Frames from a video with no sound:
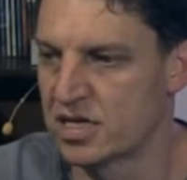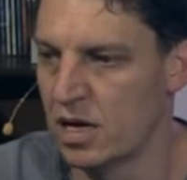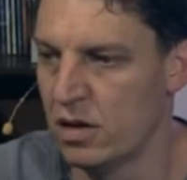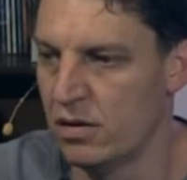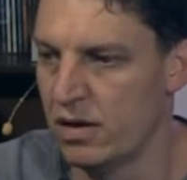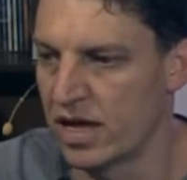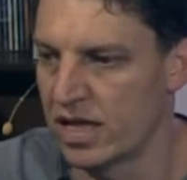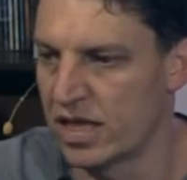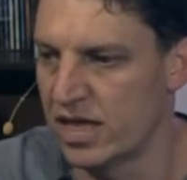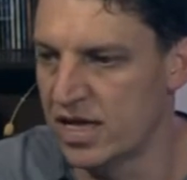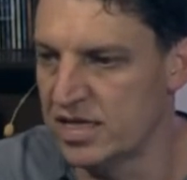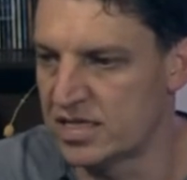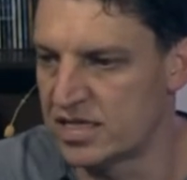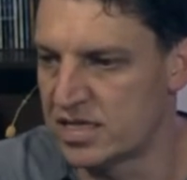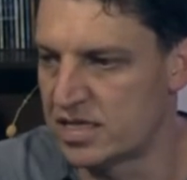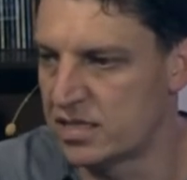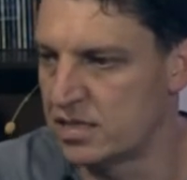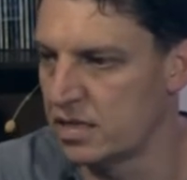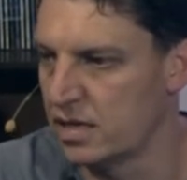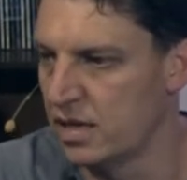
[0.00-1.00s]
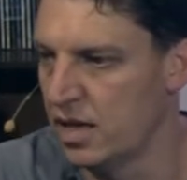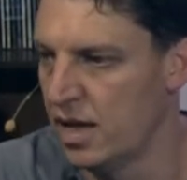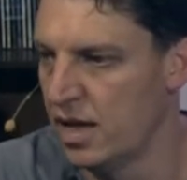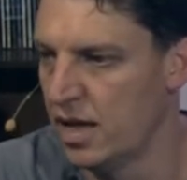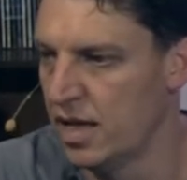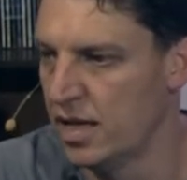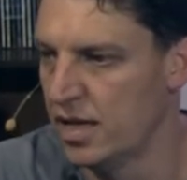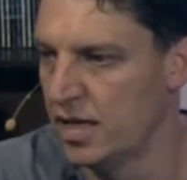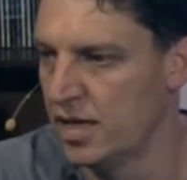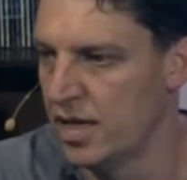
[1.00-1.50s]
go like this.
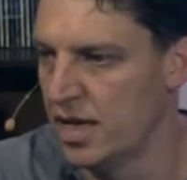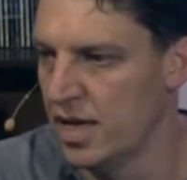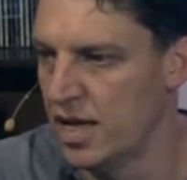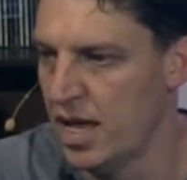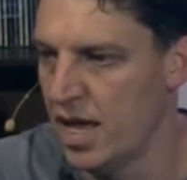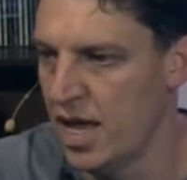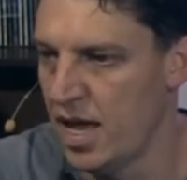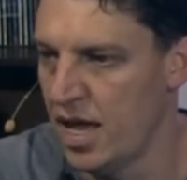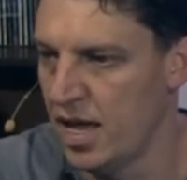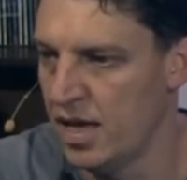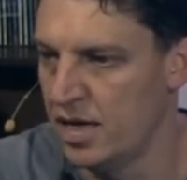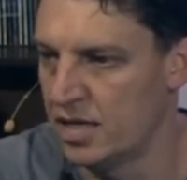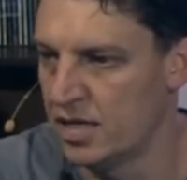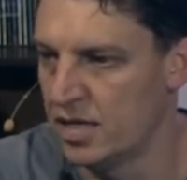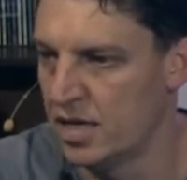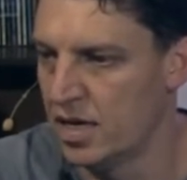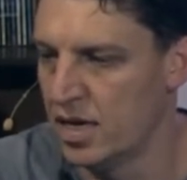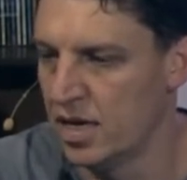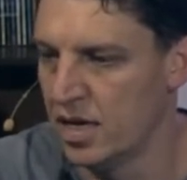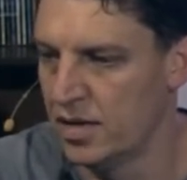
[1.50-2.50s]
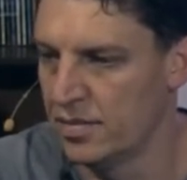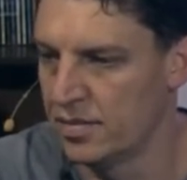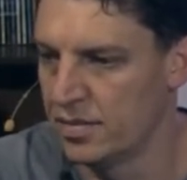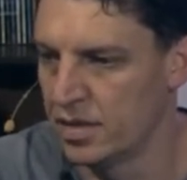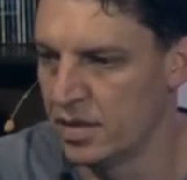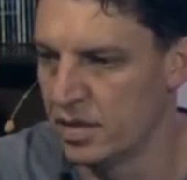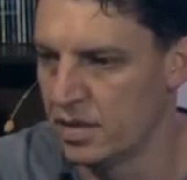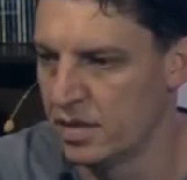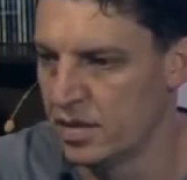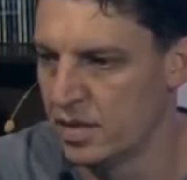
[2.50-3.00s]
And
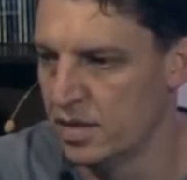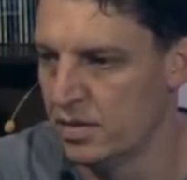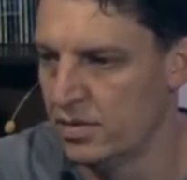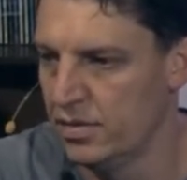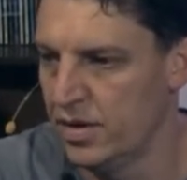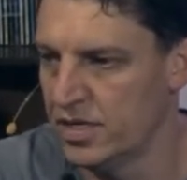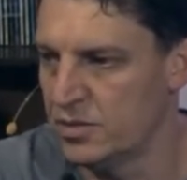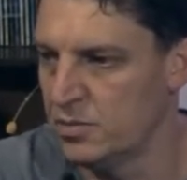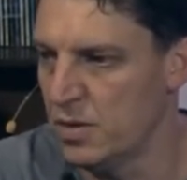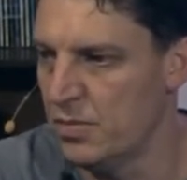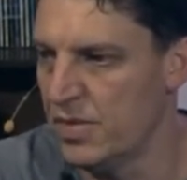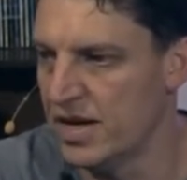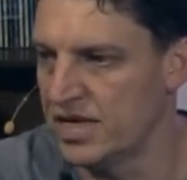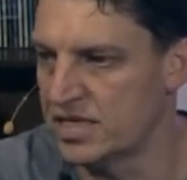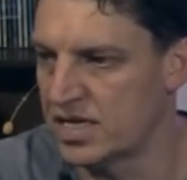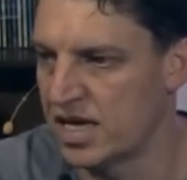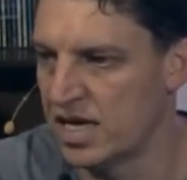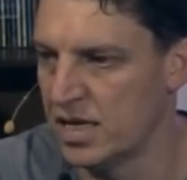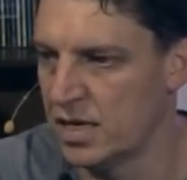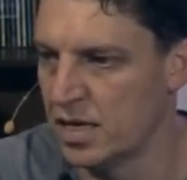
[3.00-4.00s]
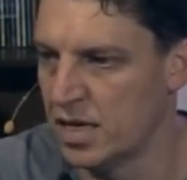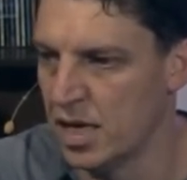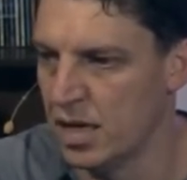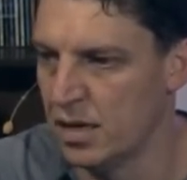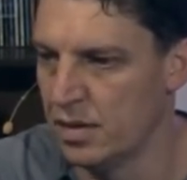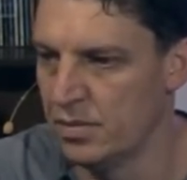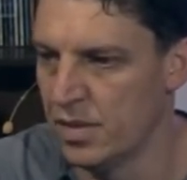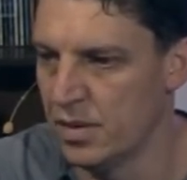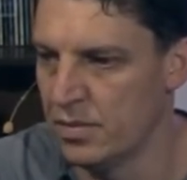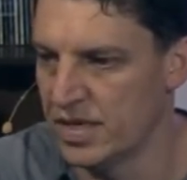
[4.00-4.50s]
where's my busking?
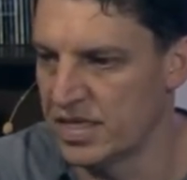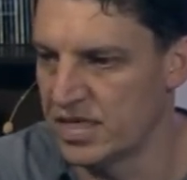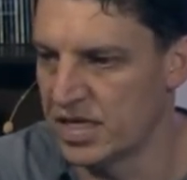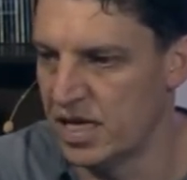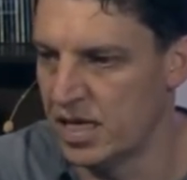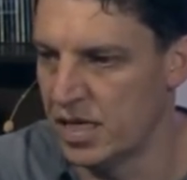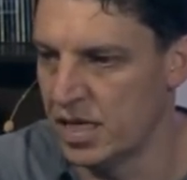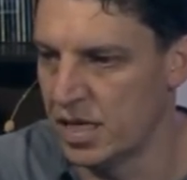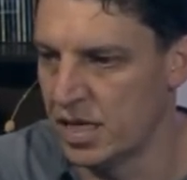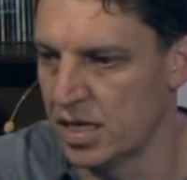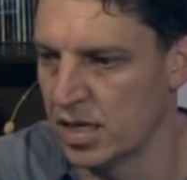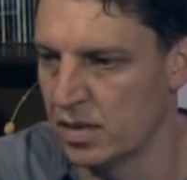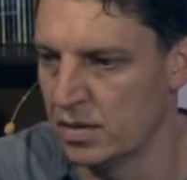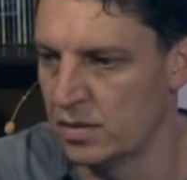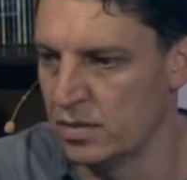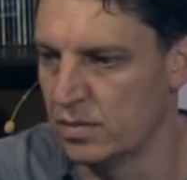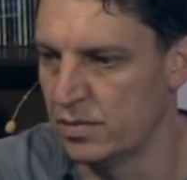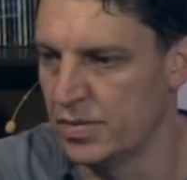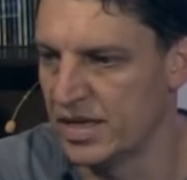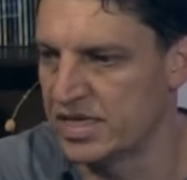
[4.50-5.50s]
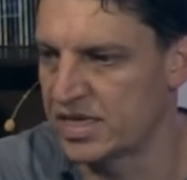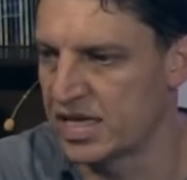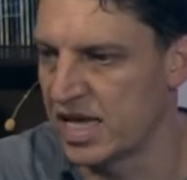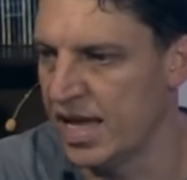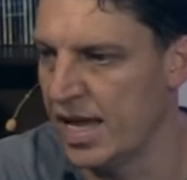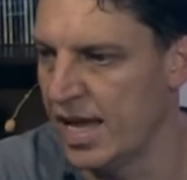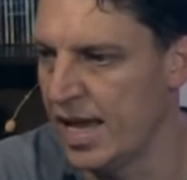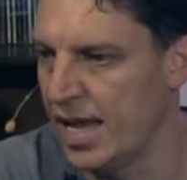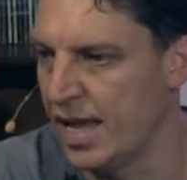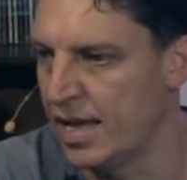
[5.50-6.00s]
My busking.
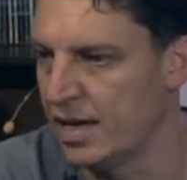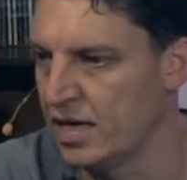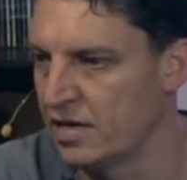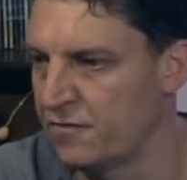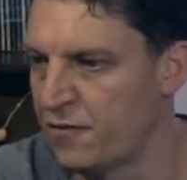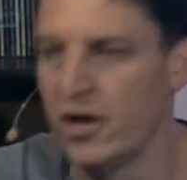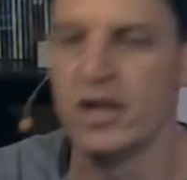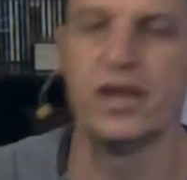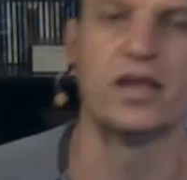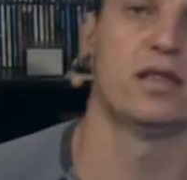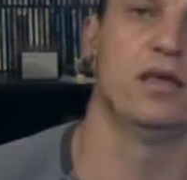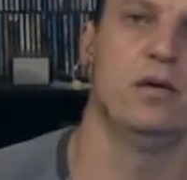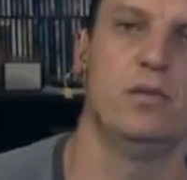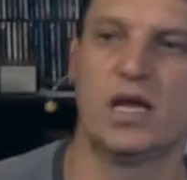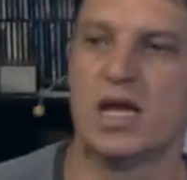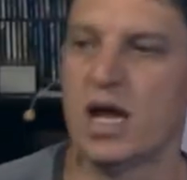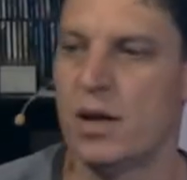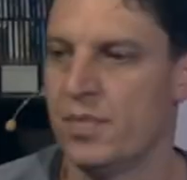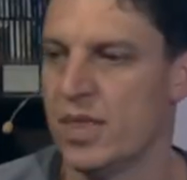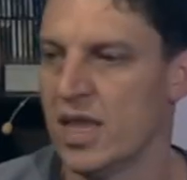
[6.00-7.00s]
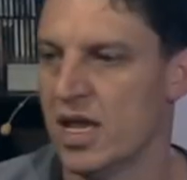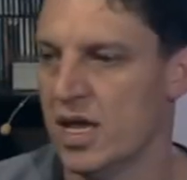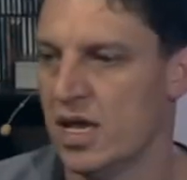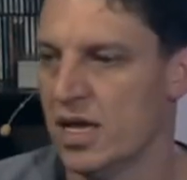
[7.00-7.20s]
Let's find it. There we go.